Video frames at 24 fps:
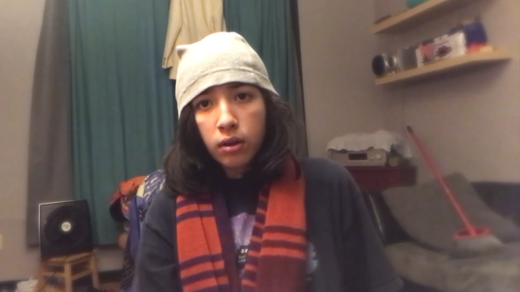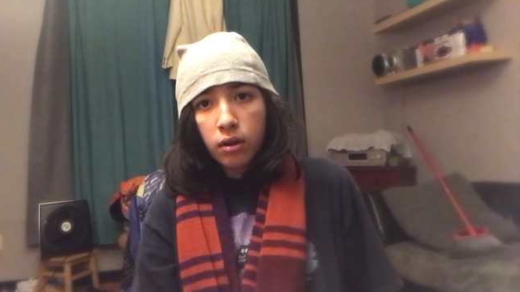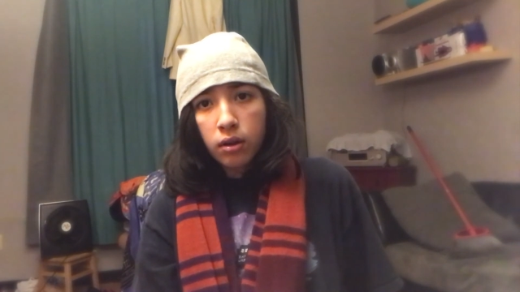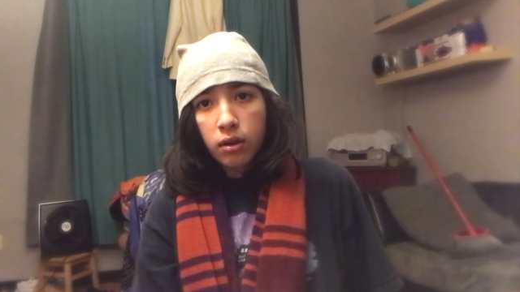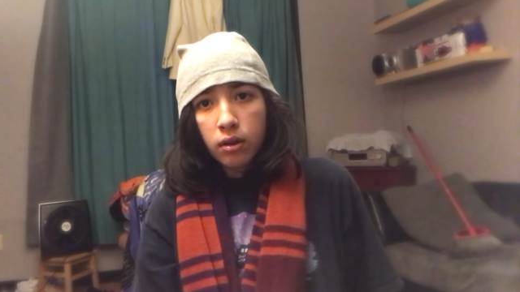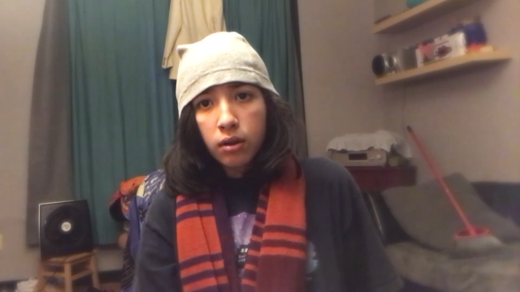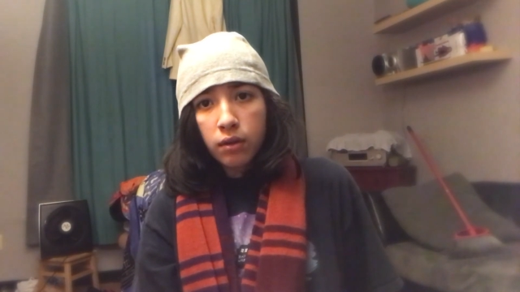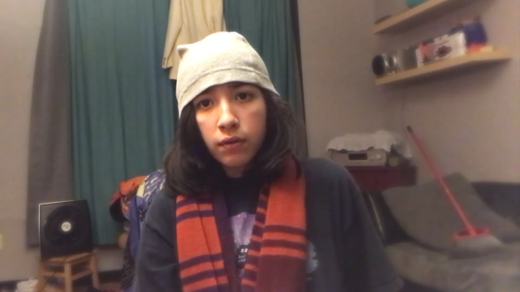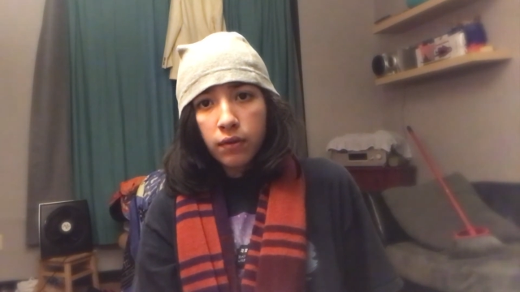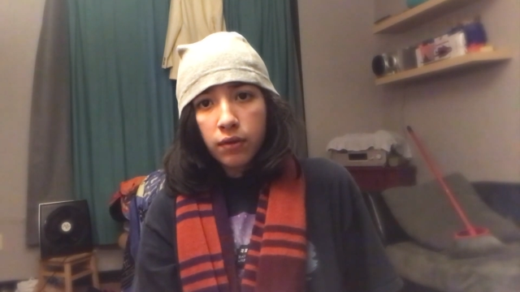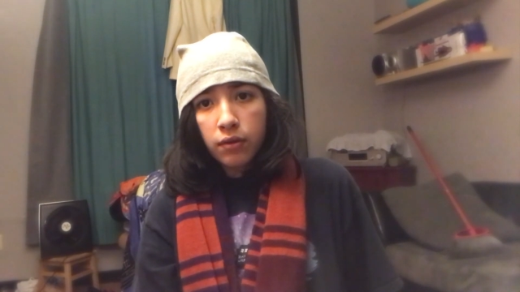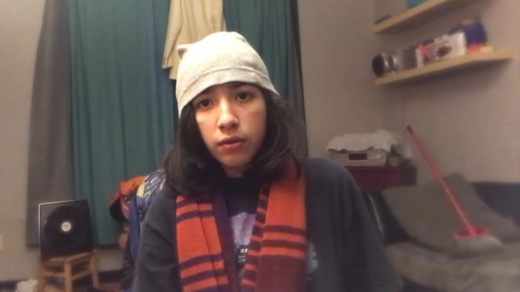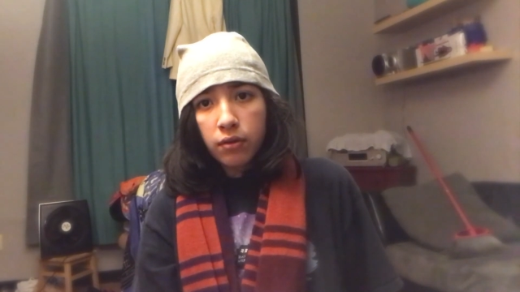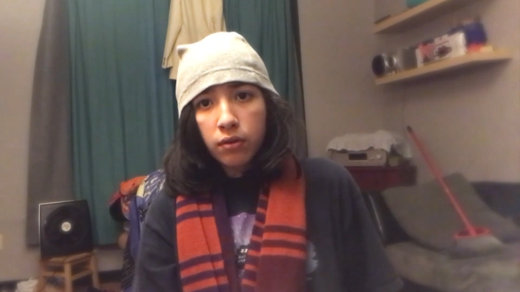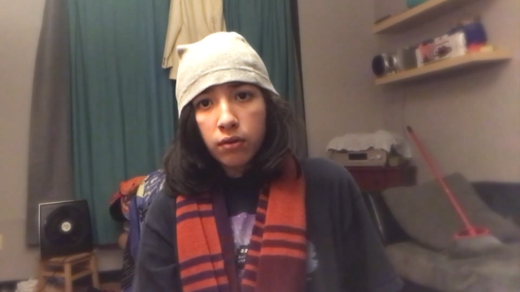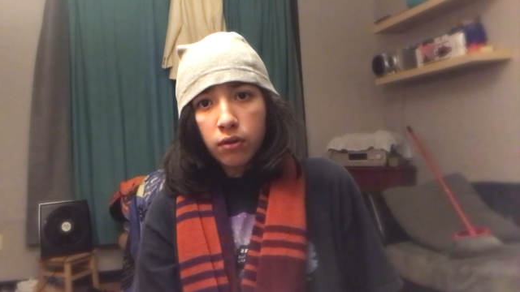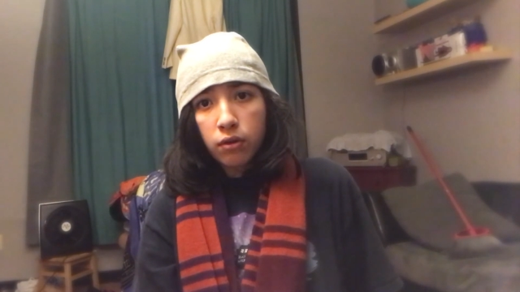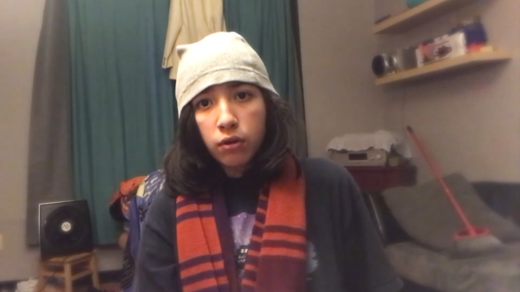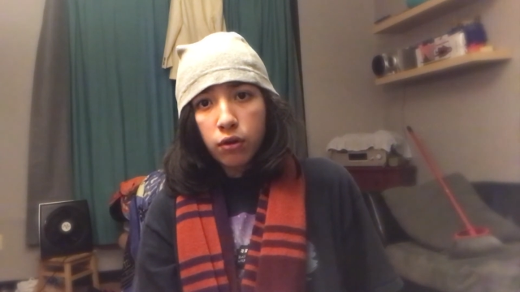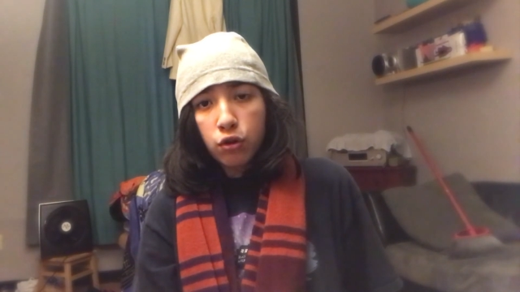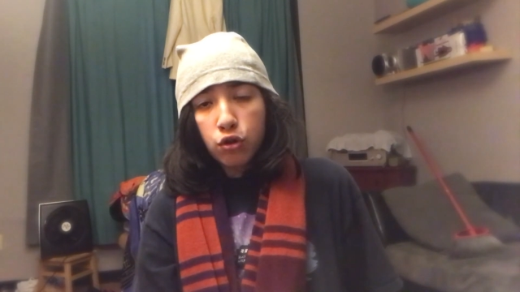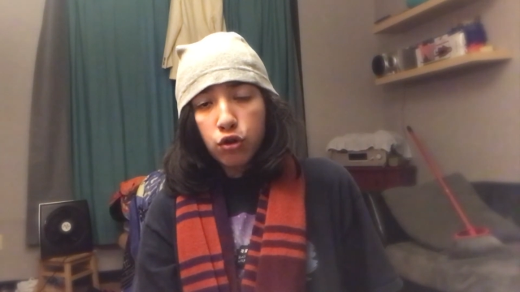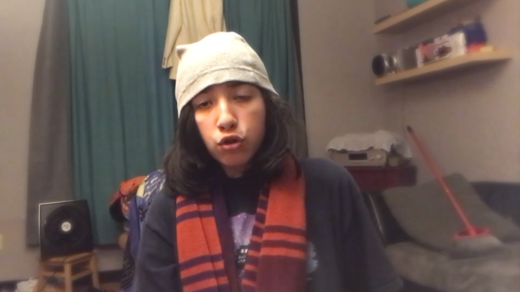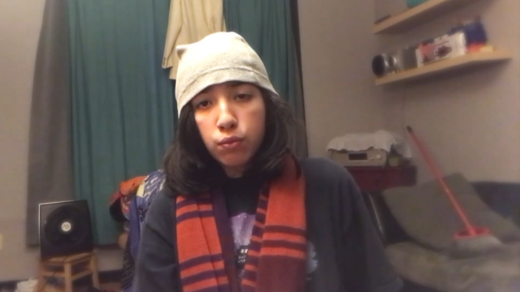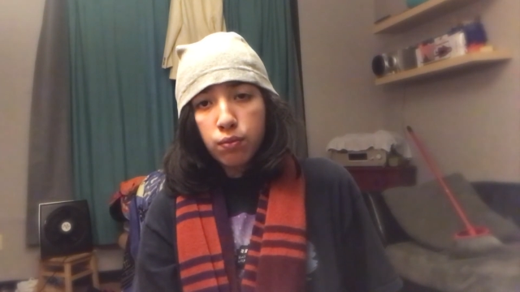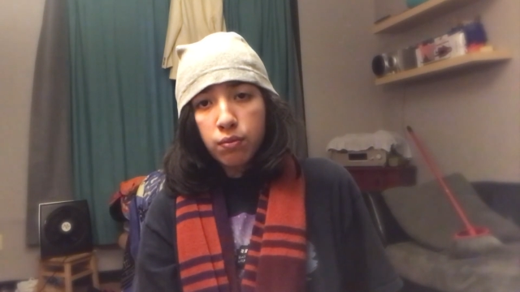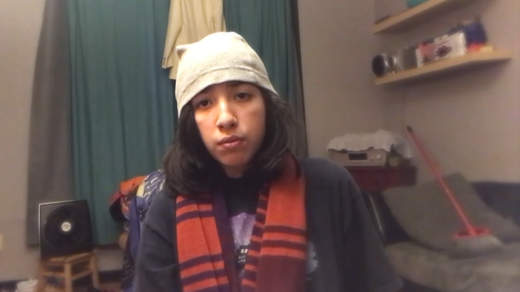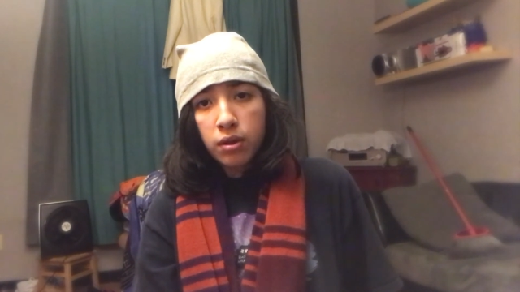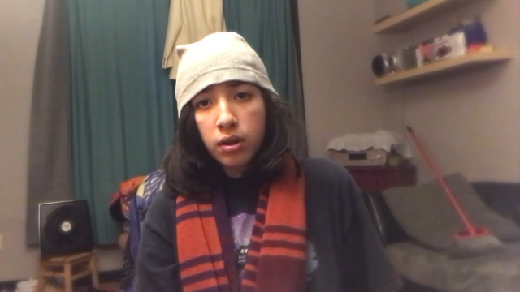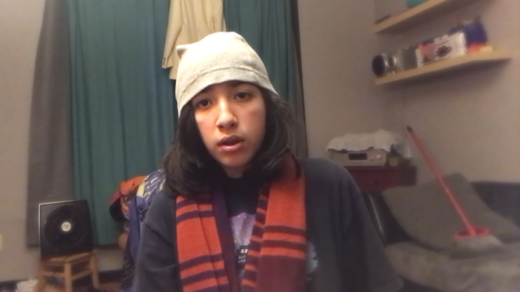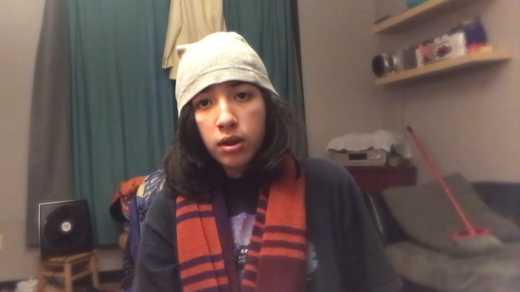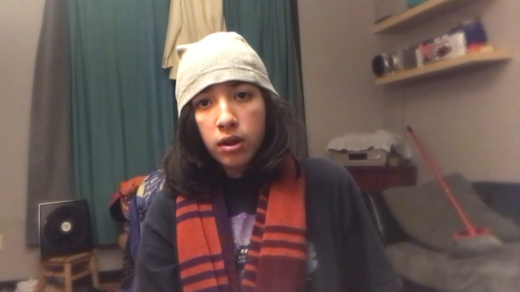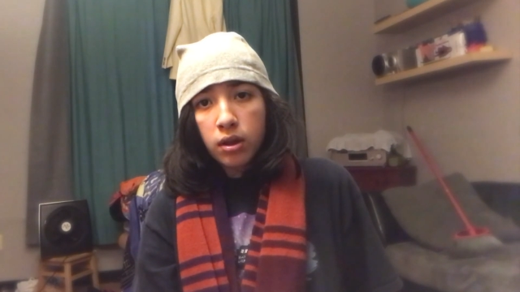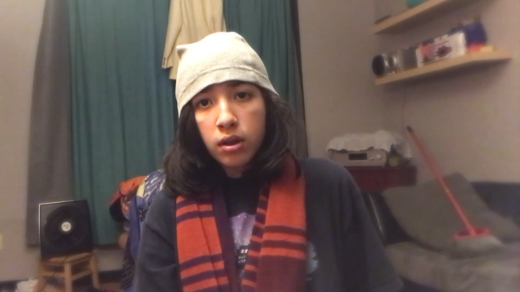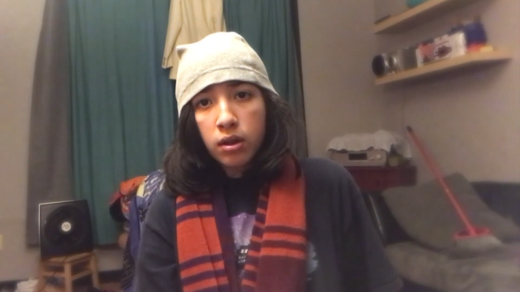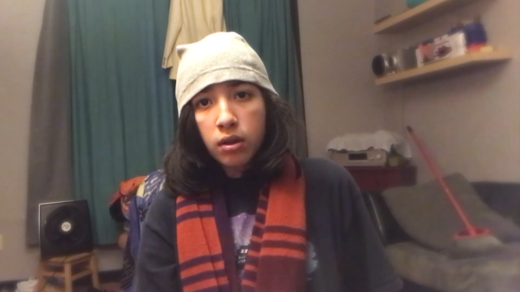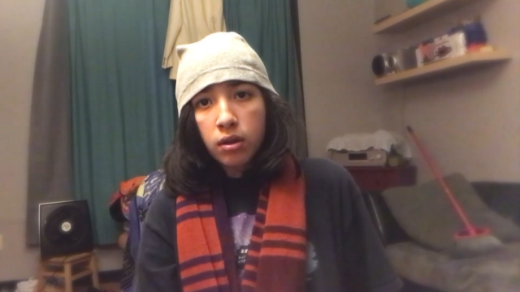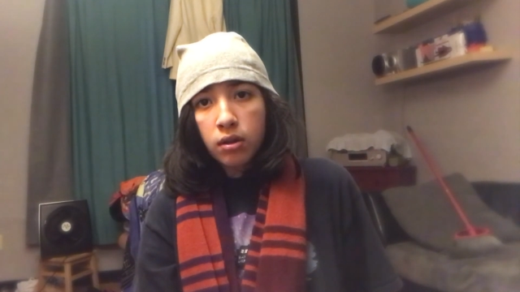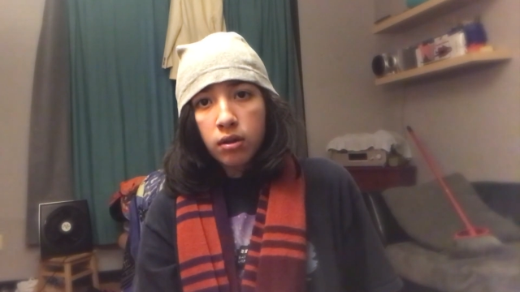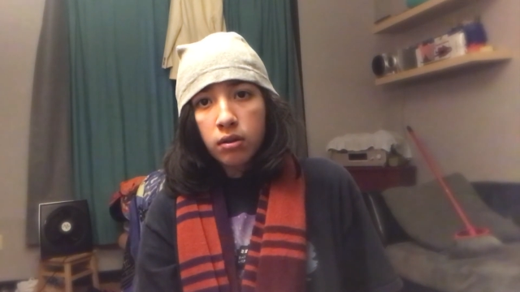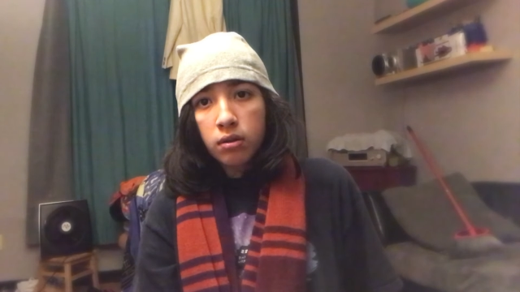of this whole YouTube thing.